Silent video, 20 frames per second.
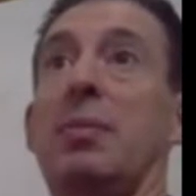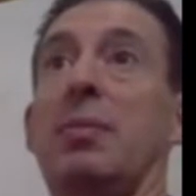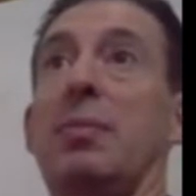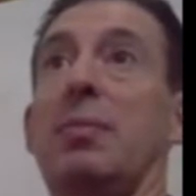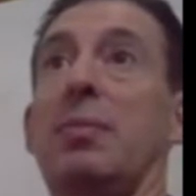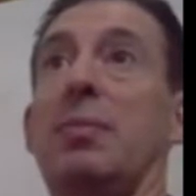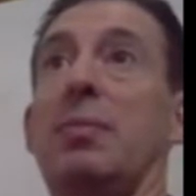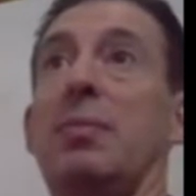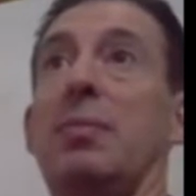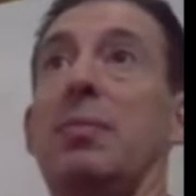
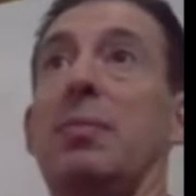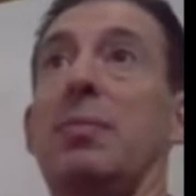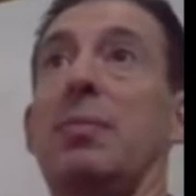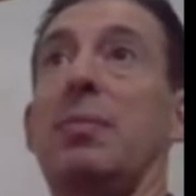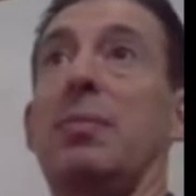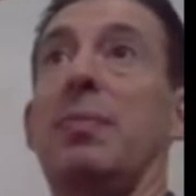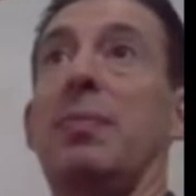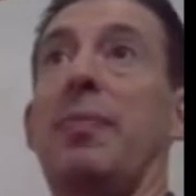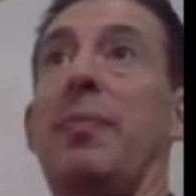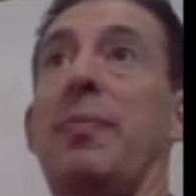
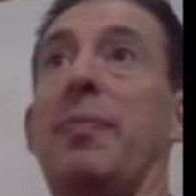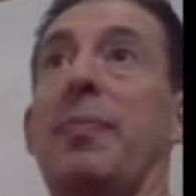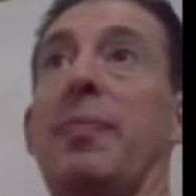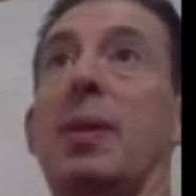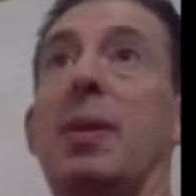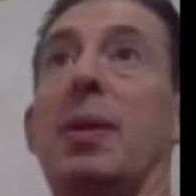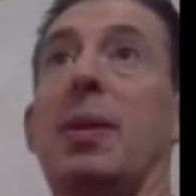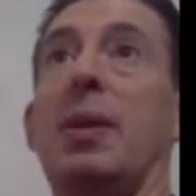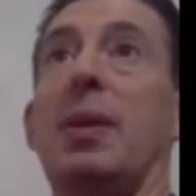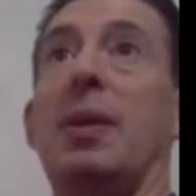
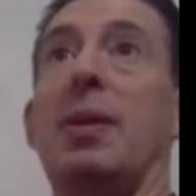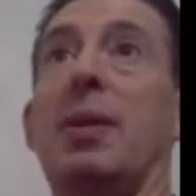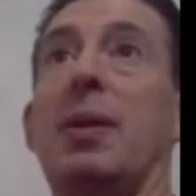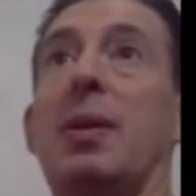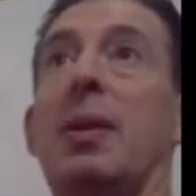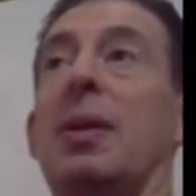[no speech]